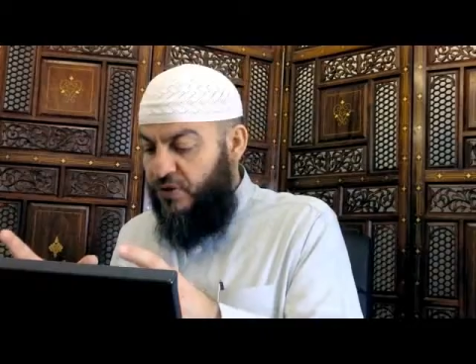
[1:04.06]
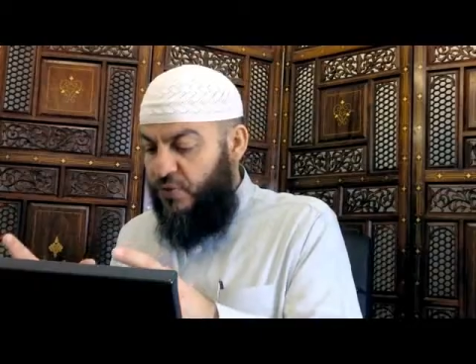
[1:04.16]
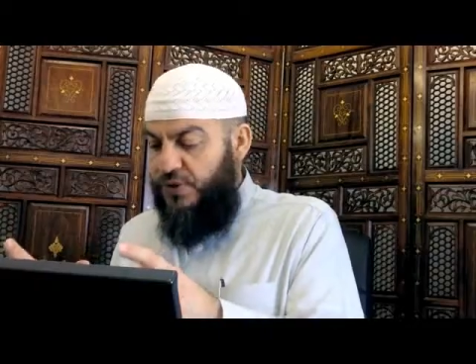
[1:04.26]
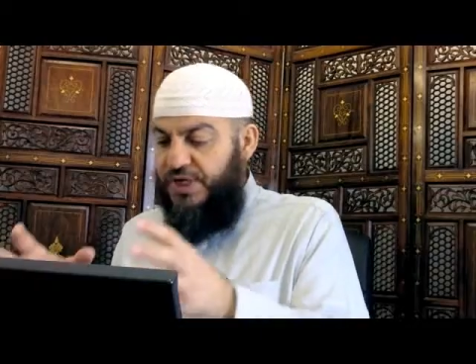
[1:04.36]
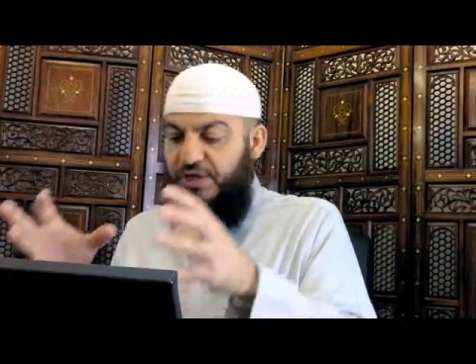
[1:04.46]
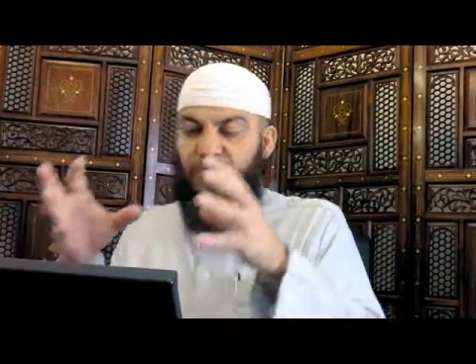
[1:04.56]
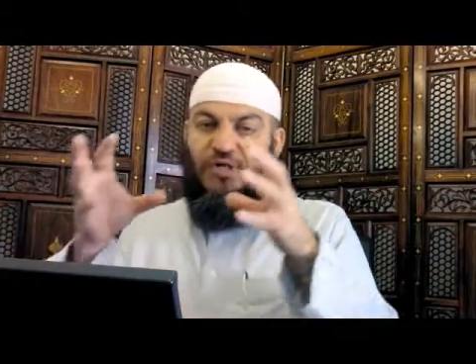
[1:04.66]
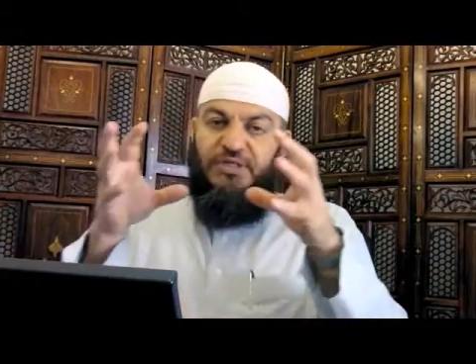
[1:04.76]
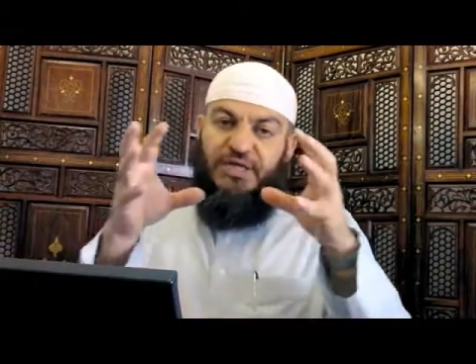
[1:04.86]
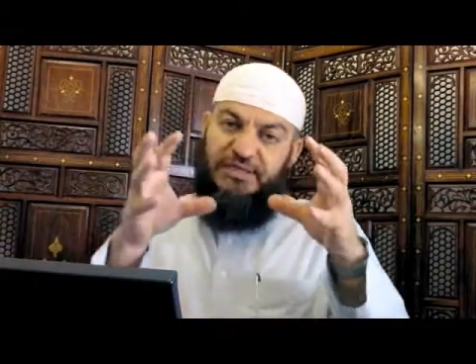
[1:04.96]
We need to
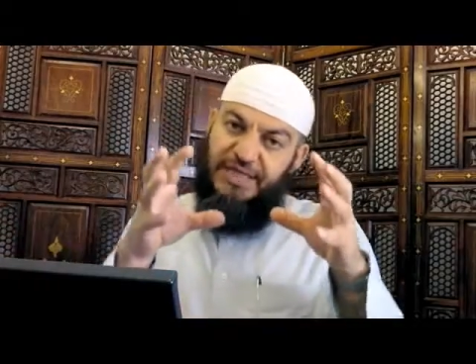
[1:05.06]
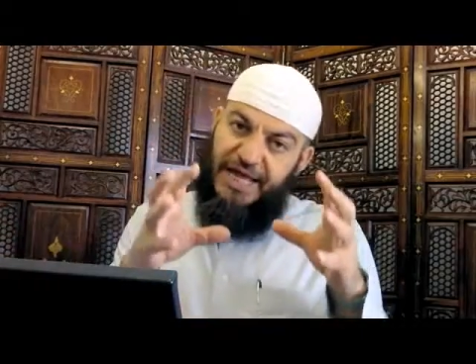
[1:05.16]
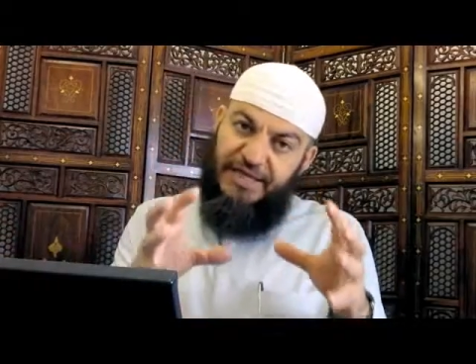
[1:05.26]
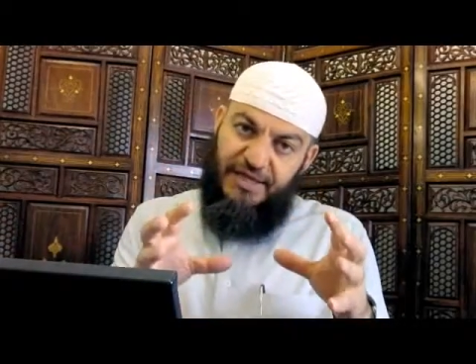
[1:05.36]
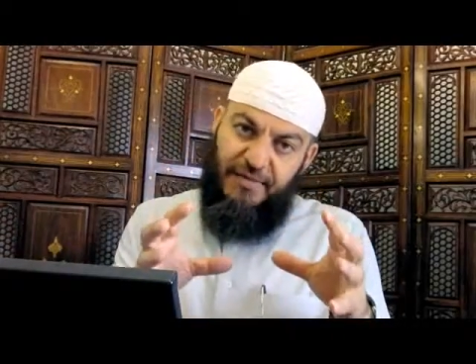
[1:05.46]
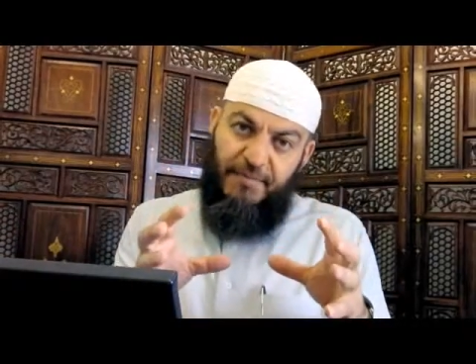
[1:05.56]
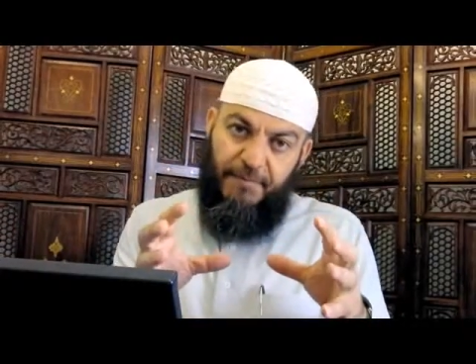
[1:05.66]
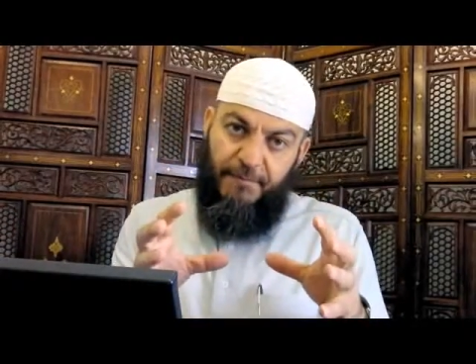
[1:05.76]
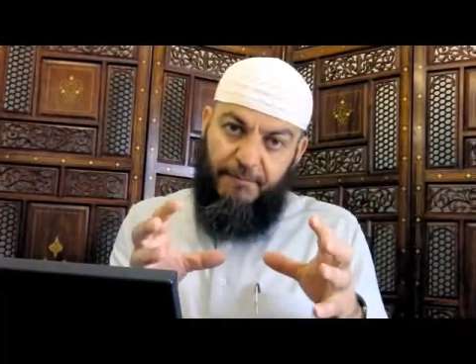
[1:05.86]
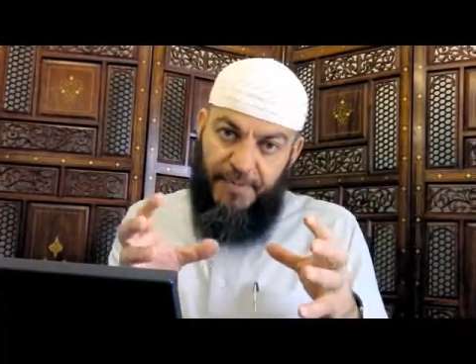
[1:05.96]
understand them
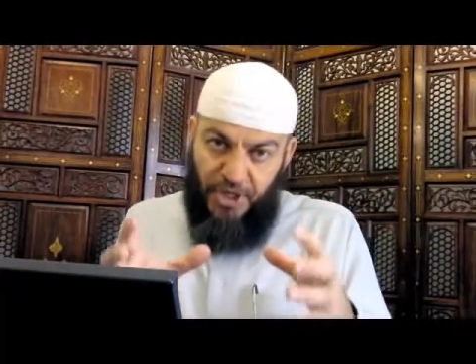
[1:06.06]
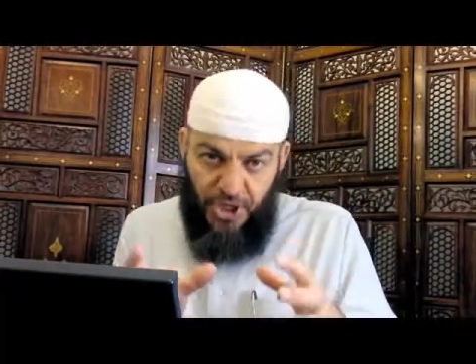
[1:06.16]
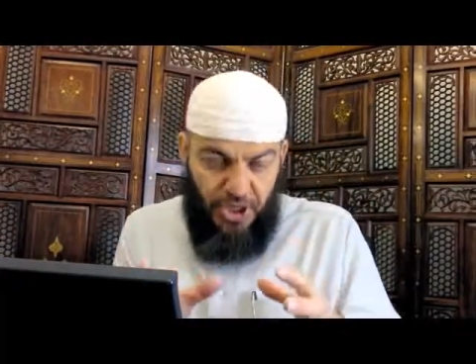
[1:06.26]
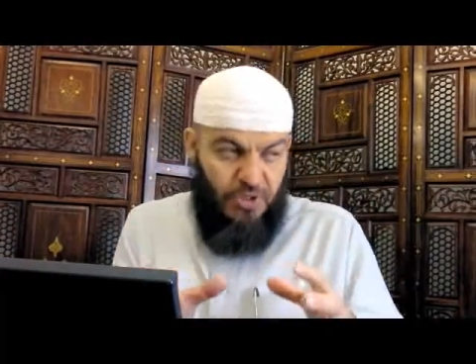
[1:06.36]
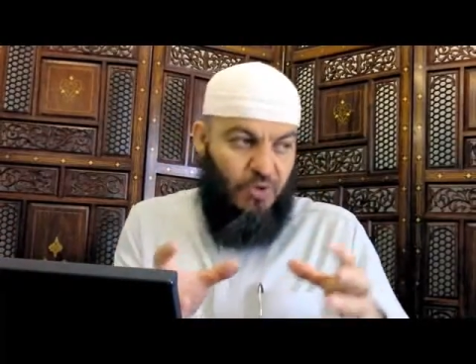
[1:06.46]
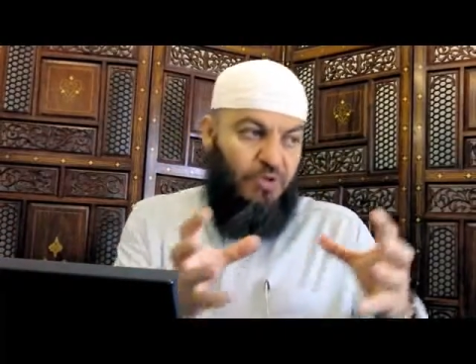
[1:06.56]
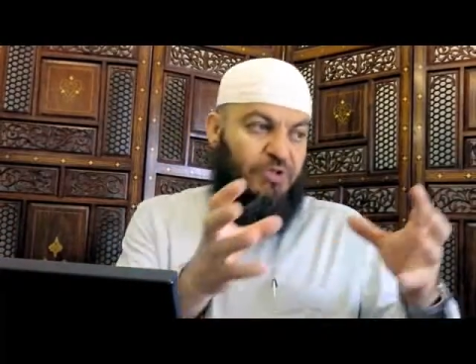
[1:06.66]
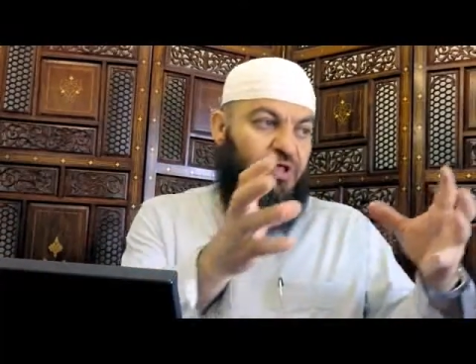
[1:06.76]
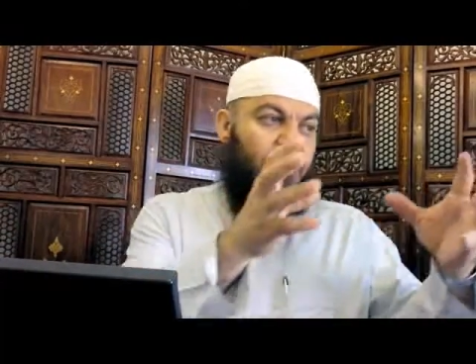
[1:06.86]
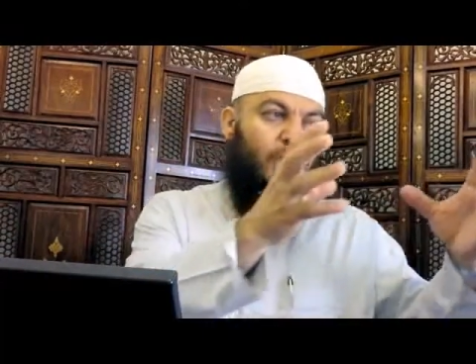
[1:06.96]
in
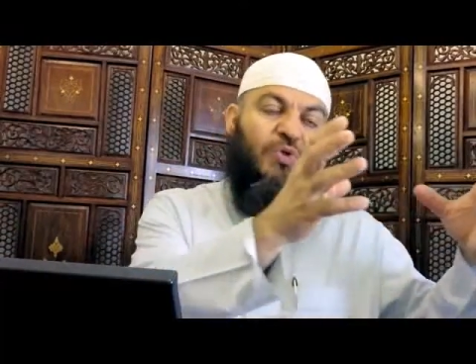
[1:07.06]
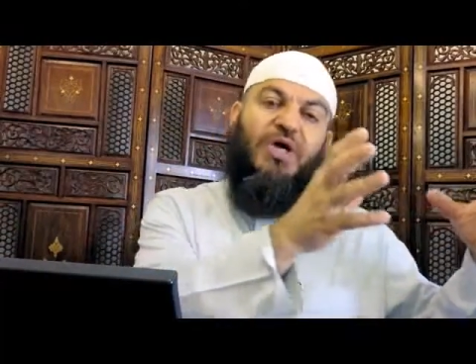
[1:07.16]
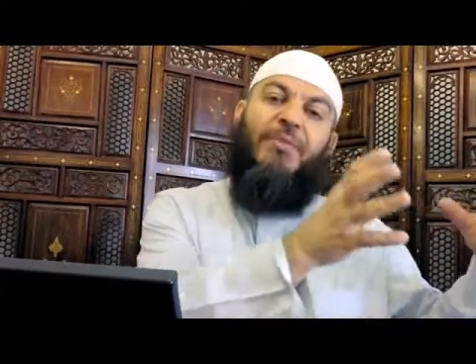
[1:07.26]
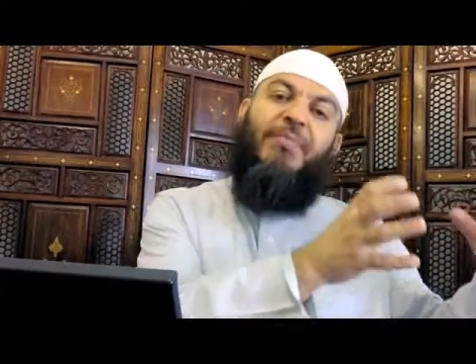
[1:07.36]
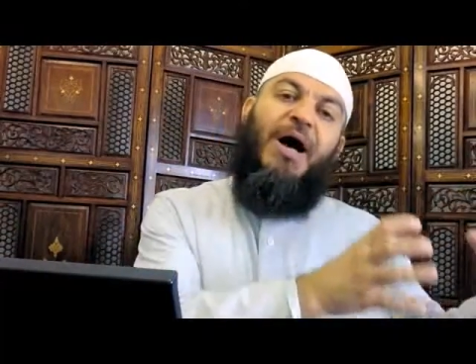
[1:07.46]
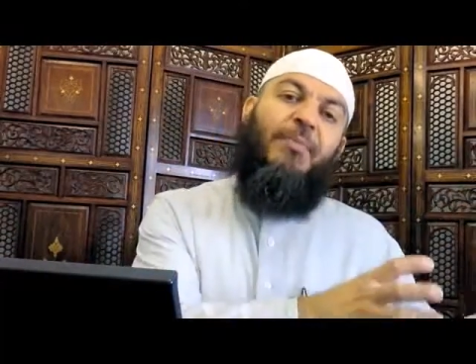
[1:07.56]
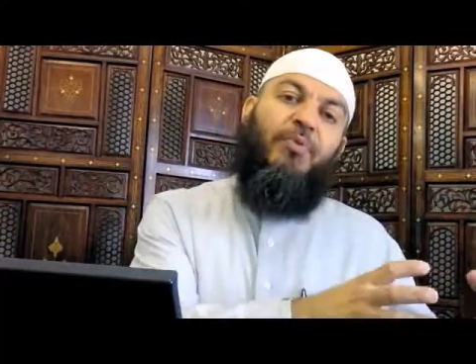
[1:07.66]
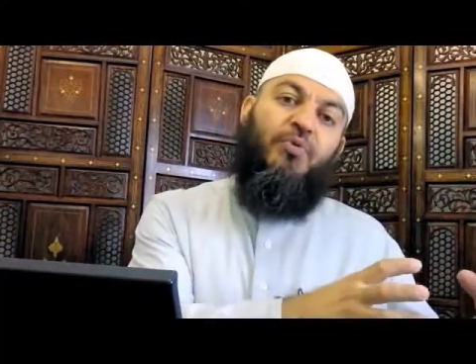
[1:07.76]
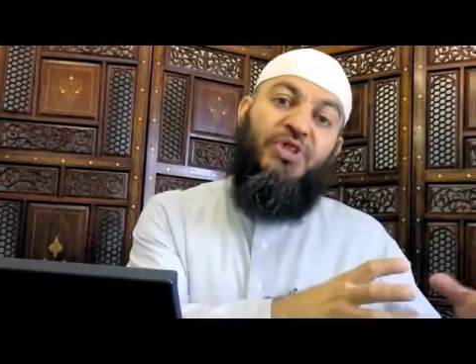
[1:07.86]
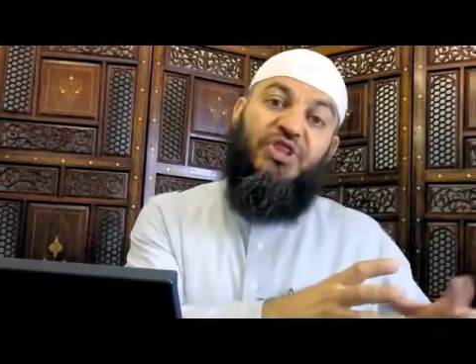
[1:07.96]
order to come
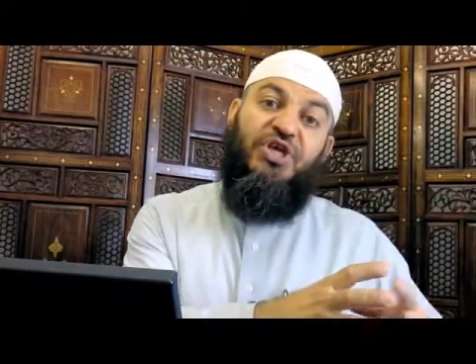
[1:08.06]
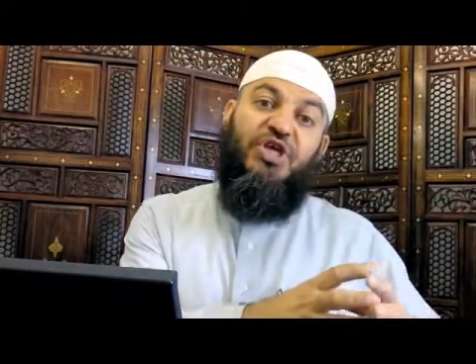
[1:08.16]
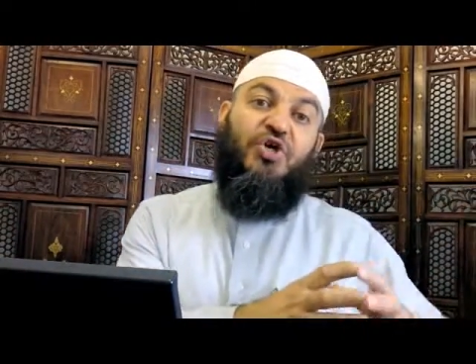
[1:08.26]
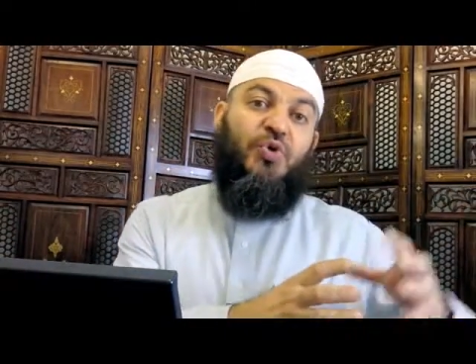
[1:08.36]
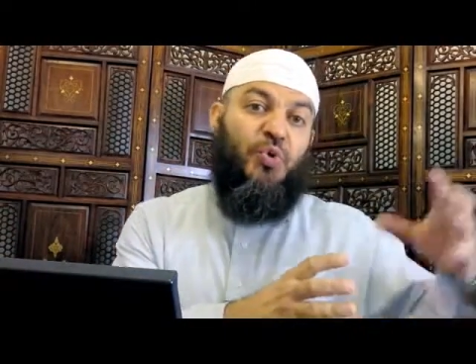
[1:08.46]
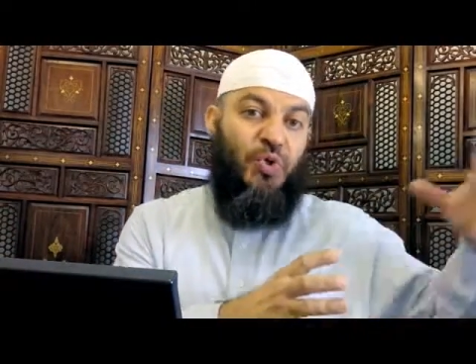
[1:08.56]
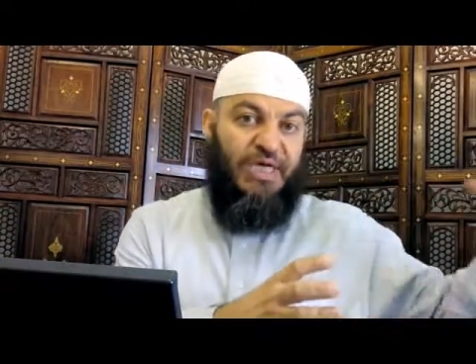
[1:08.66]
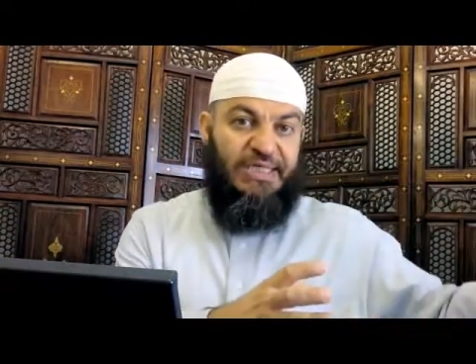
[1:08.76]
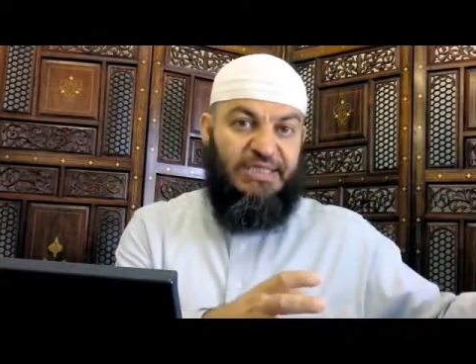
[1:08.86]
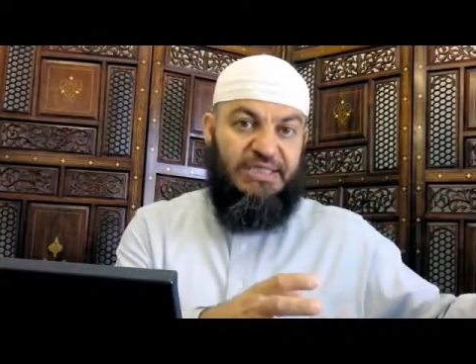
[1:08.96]
up with the
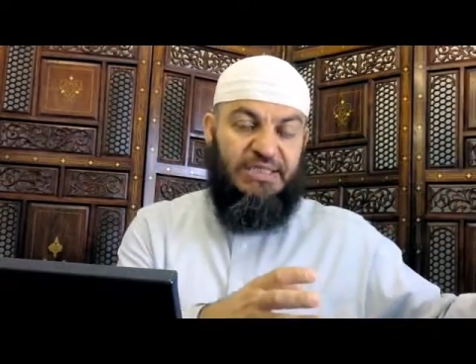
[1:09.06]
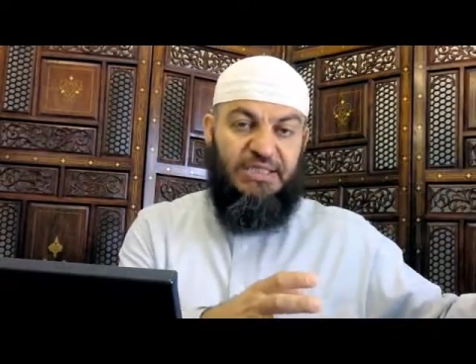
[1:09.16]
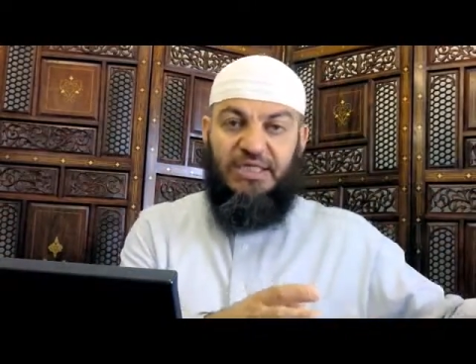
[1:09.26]
rulings.